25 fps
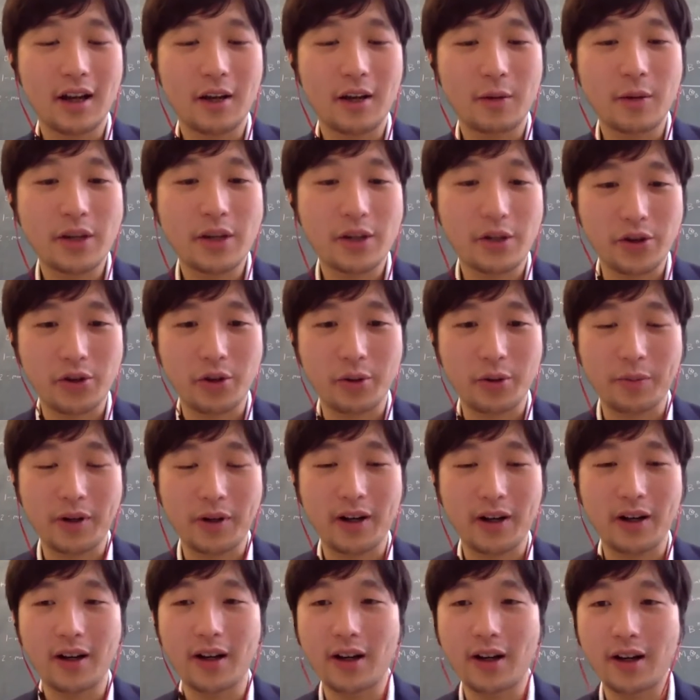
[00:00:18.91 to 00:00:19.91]
research
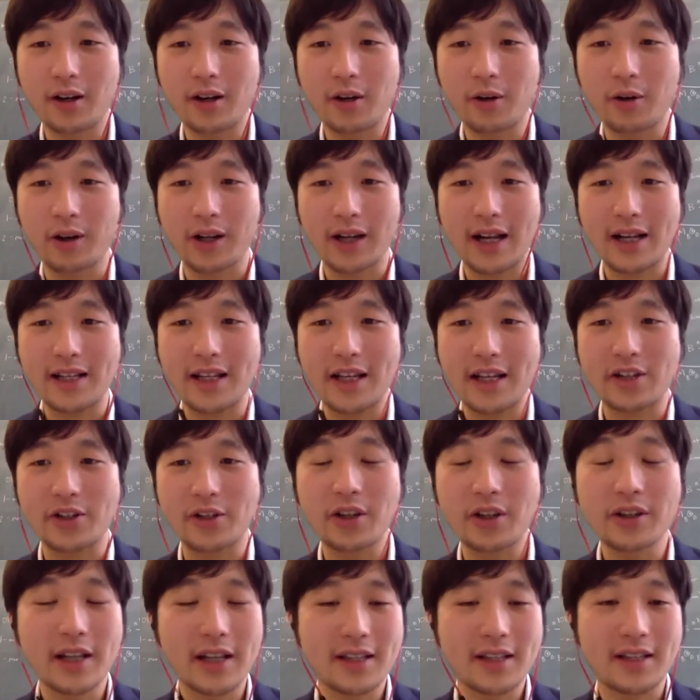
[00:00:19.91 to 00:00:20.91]

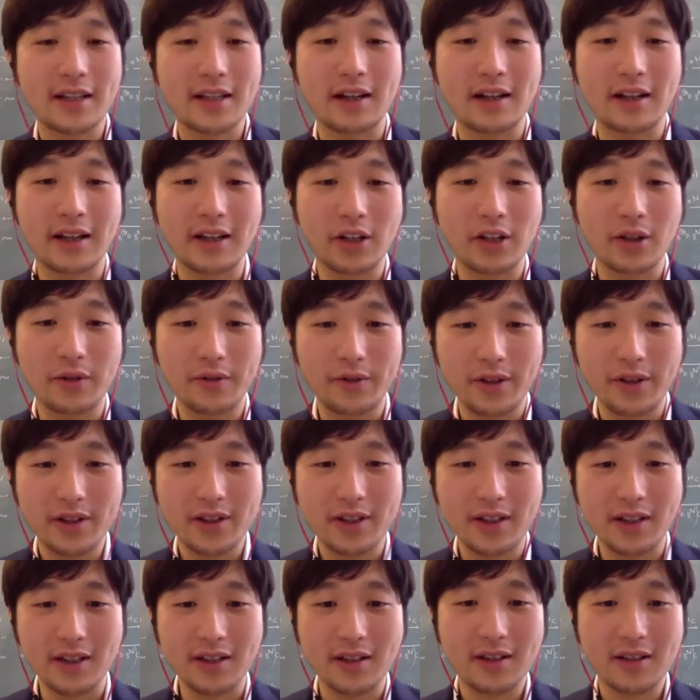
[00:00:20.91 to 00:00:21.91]
organization, not necessarily
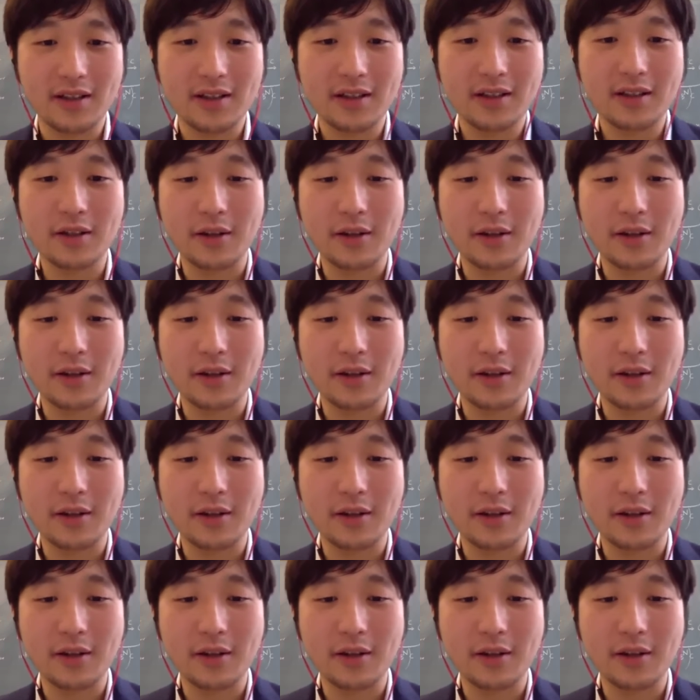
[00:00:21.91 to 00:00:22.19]
universities.